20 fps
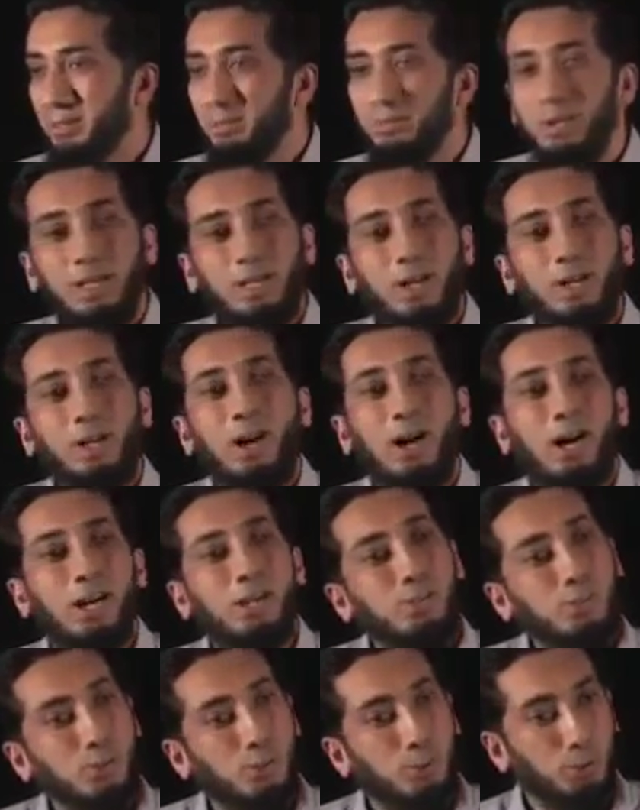Make our
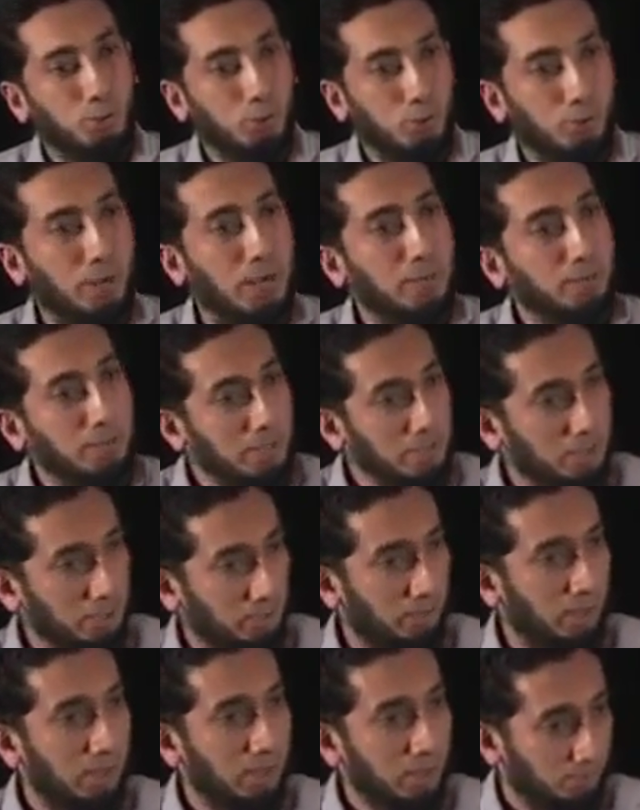eyes cool by means
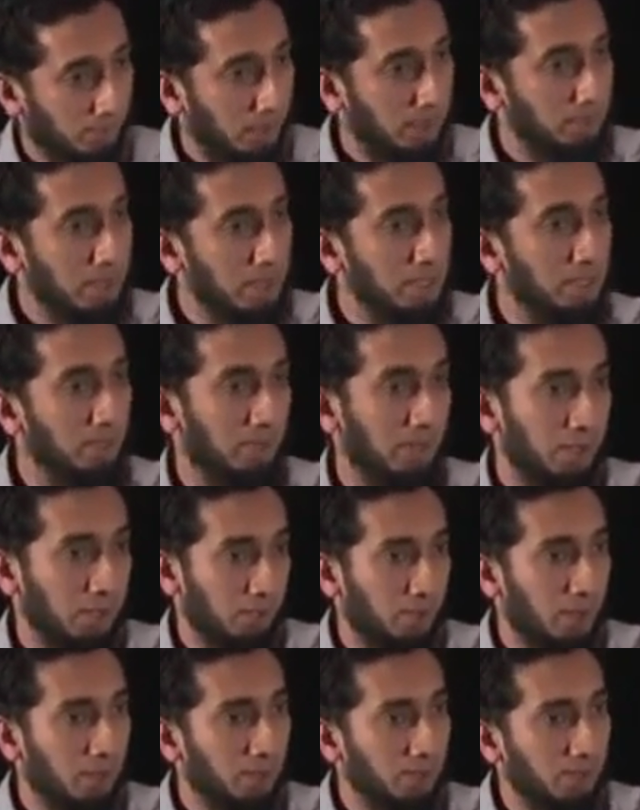of our
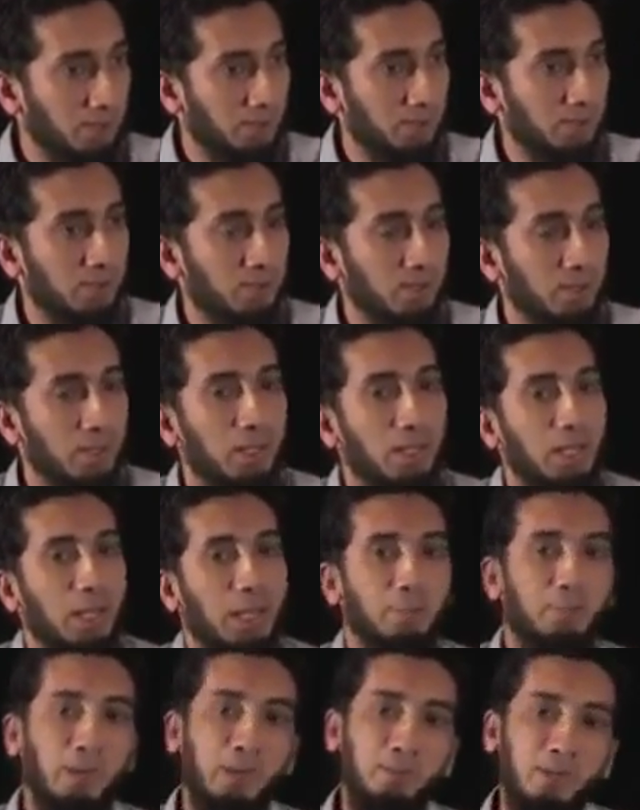spouses
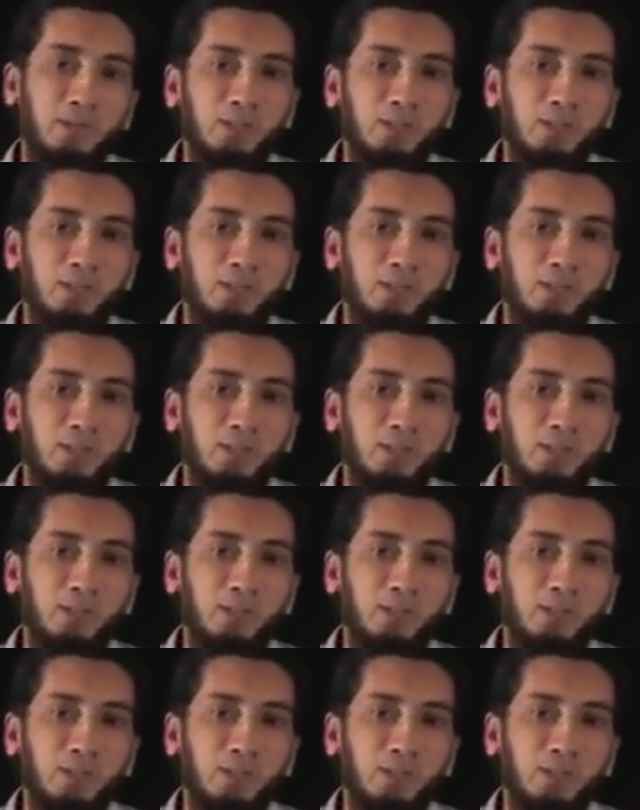and by